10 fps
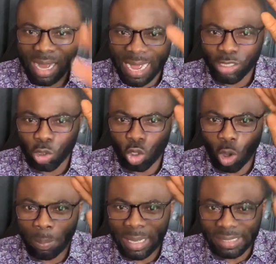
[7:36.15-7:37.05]
As you
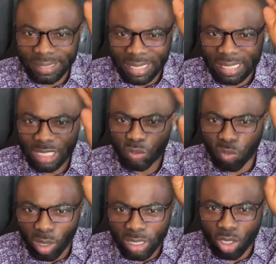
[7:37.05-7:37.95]
comment it, it is
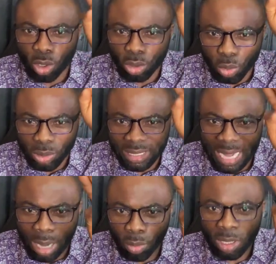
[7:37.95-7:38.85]
falling on you now.